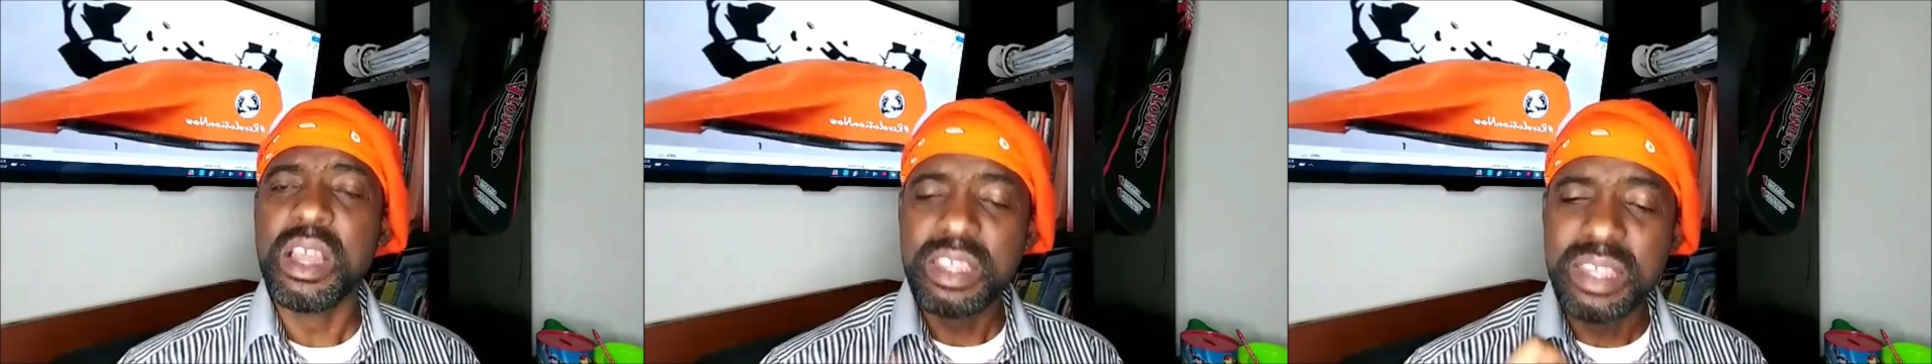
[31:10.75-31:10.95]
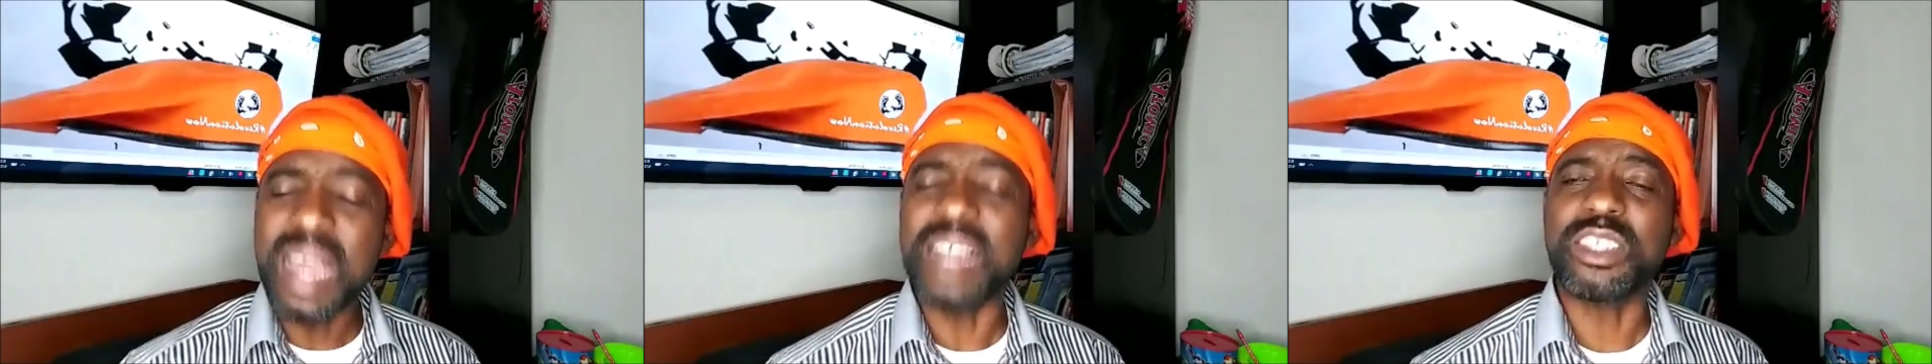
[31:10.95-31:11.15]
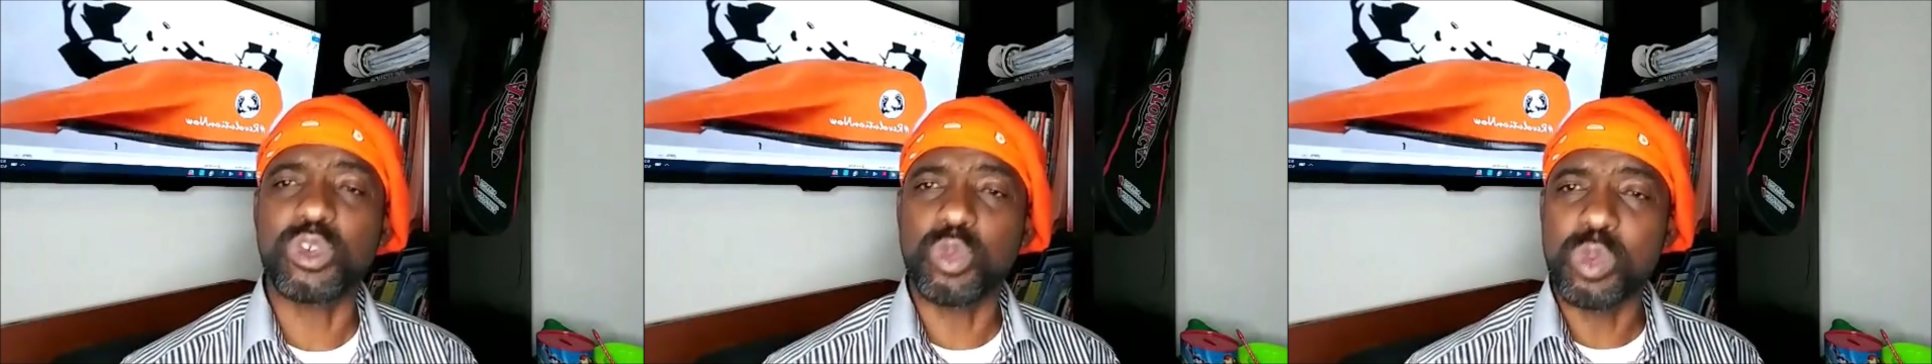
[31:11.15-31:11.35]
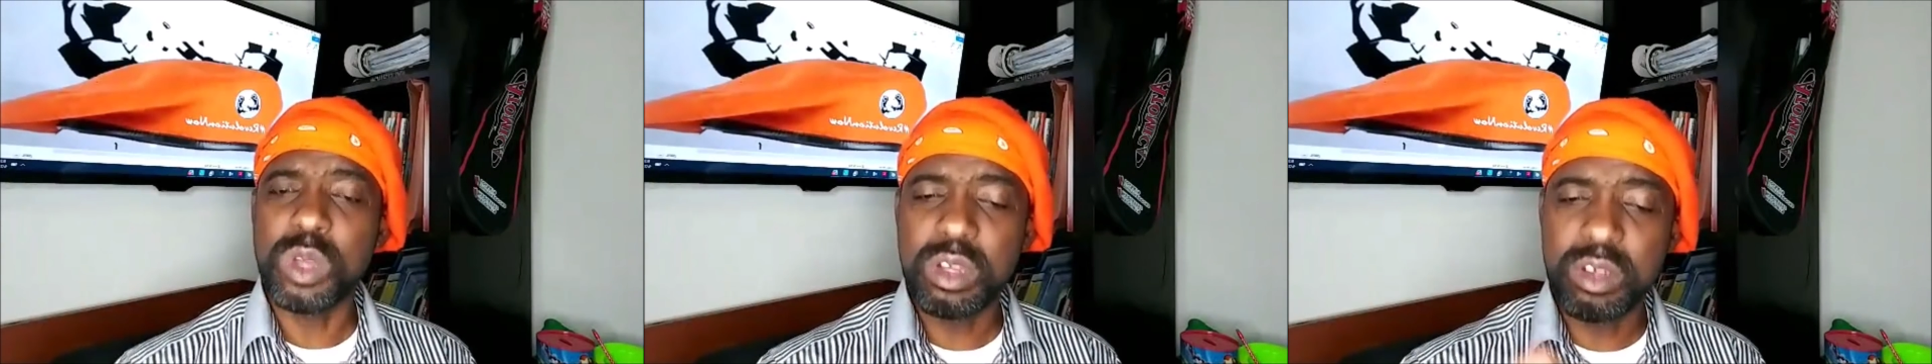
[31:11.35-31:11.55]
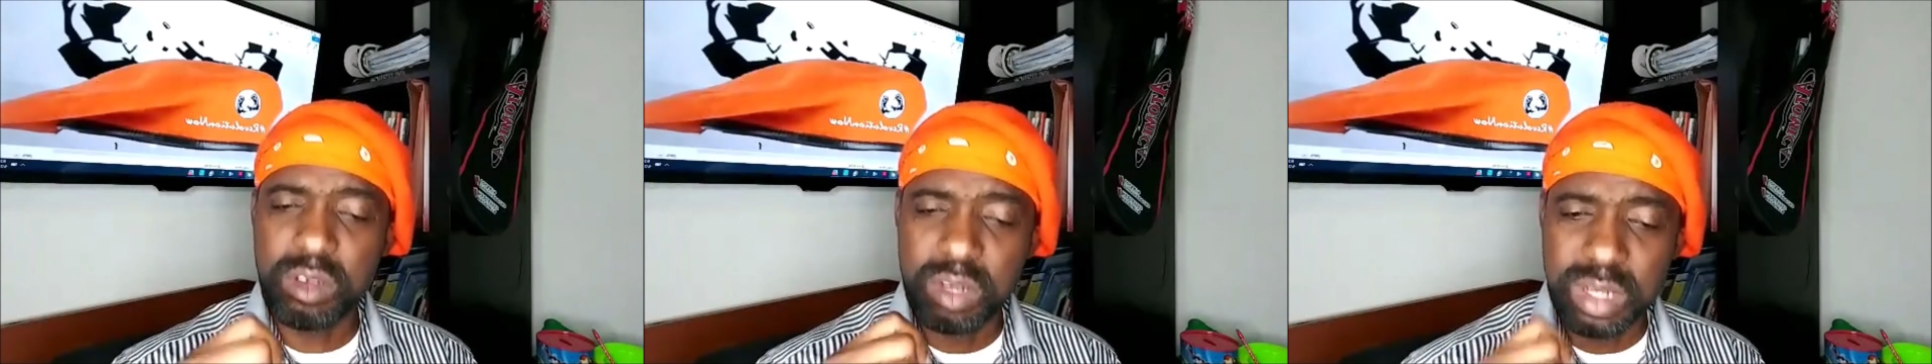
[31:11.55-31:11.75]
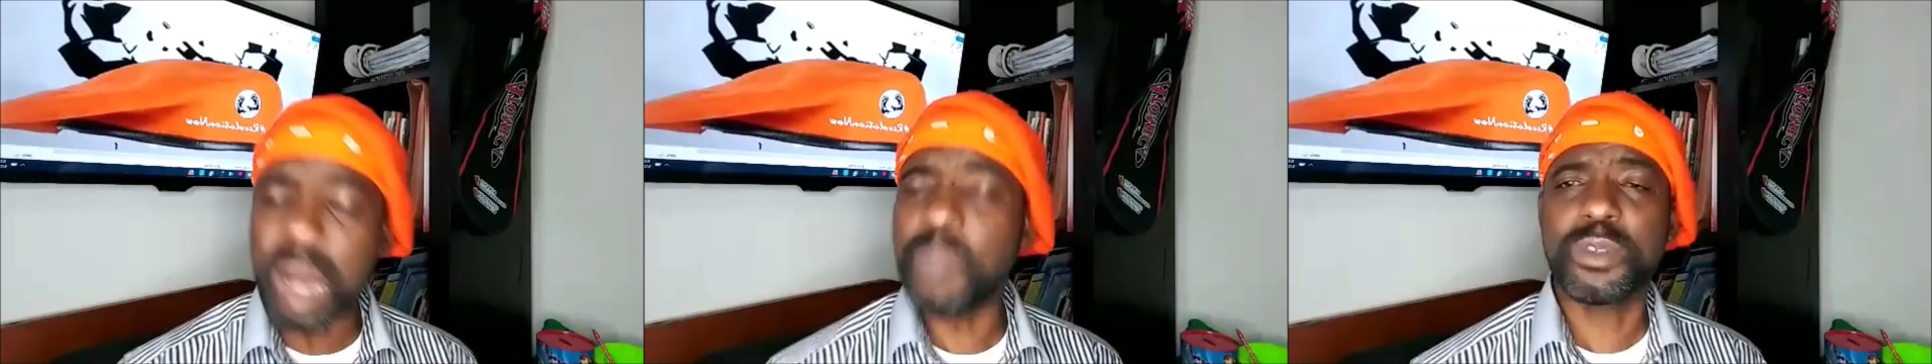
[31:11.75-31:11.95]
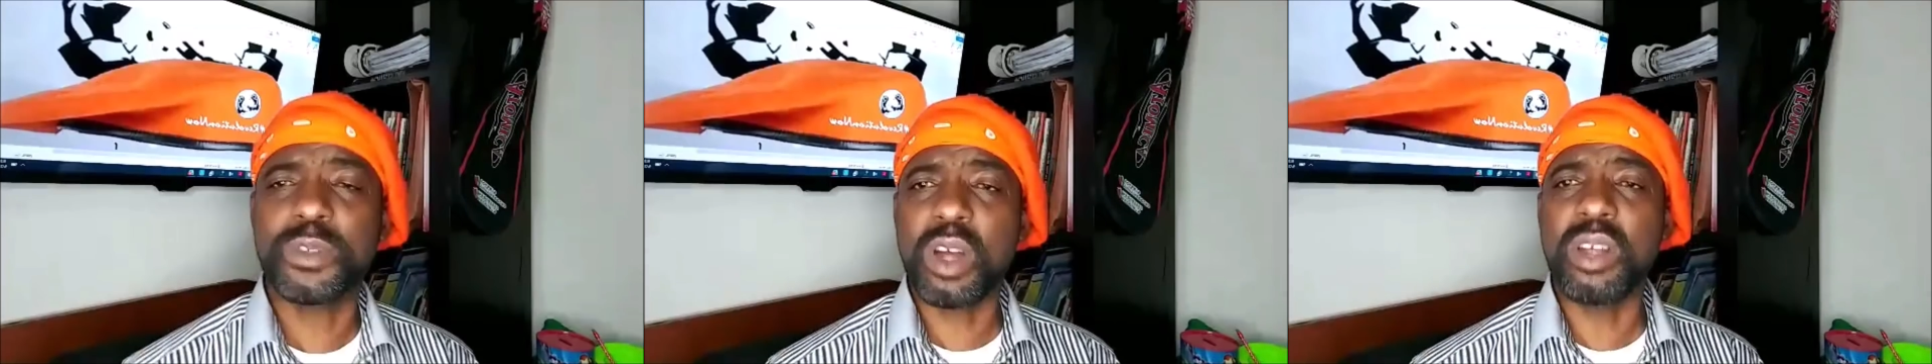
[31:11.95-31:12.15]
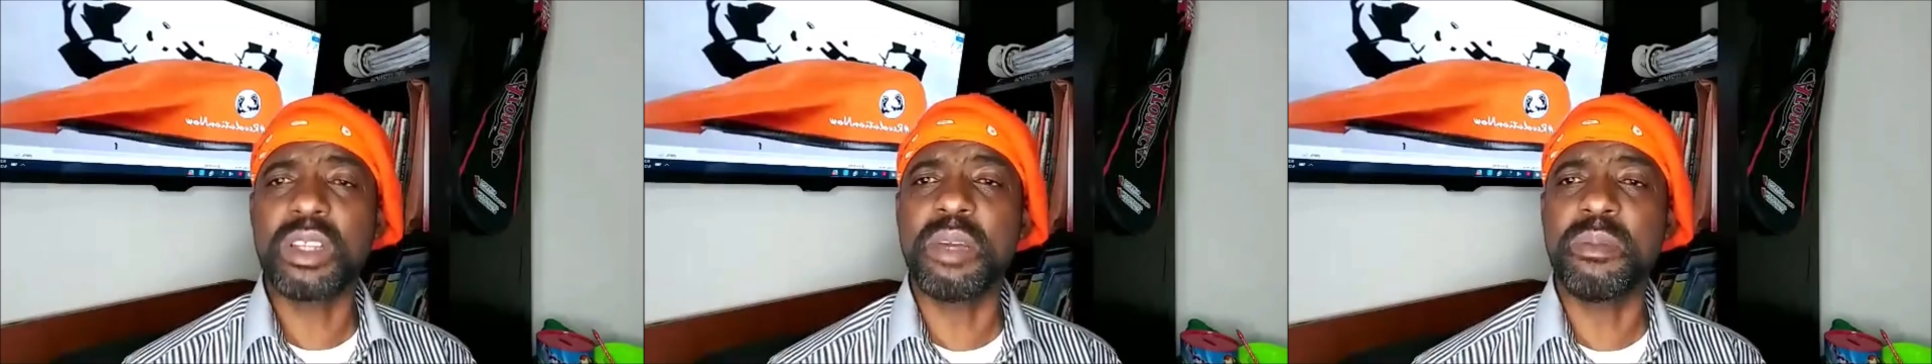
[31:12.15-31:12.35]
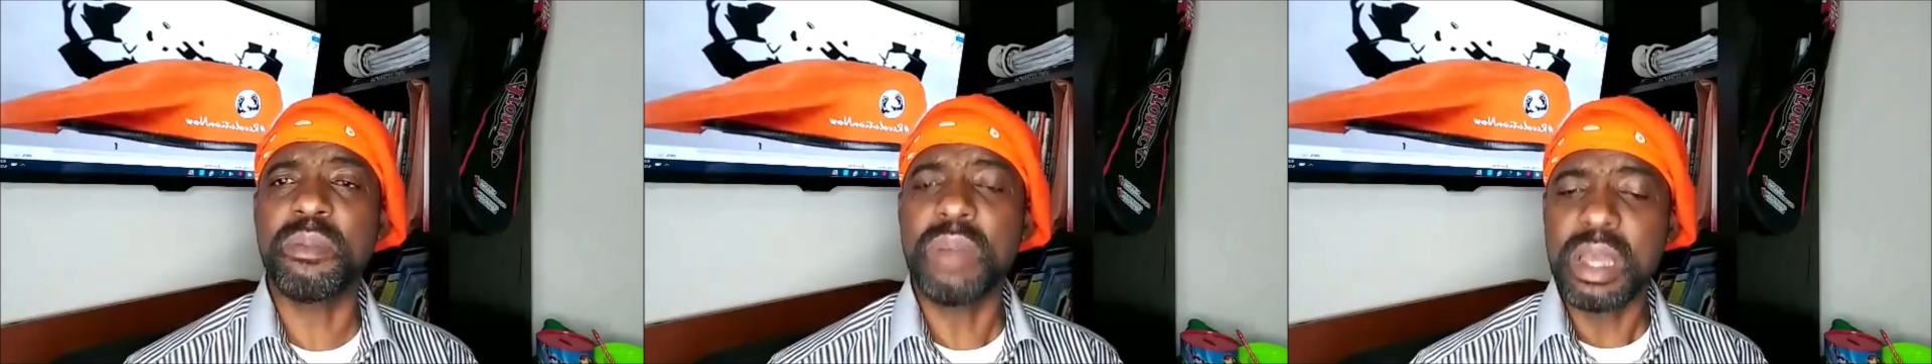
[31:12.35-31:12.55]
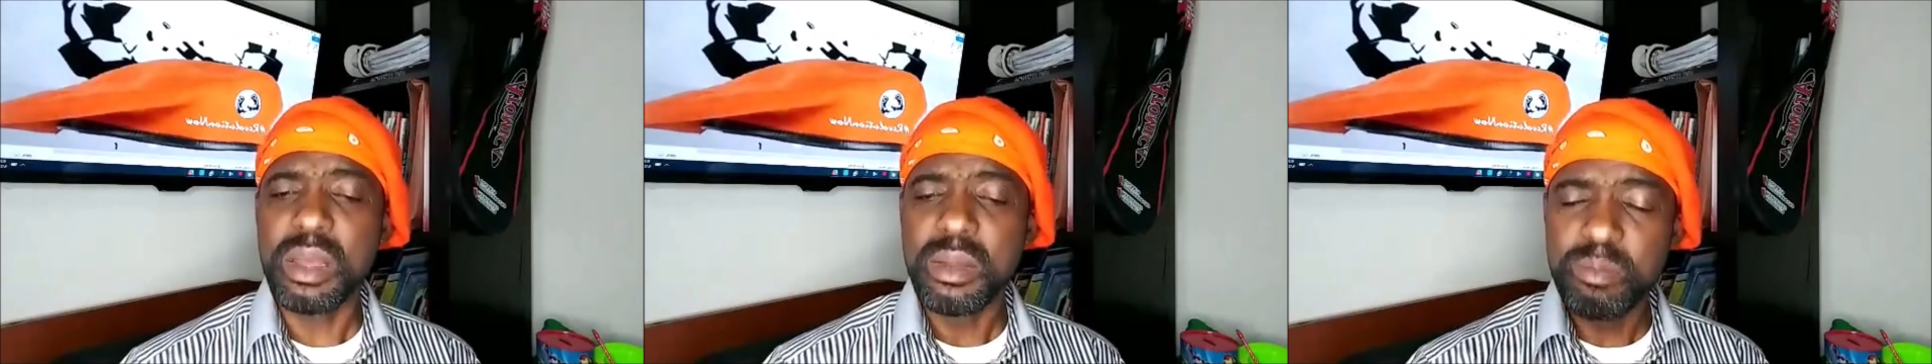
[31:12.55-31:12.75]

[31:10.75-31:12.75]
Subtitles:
yes, we captured him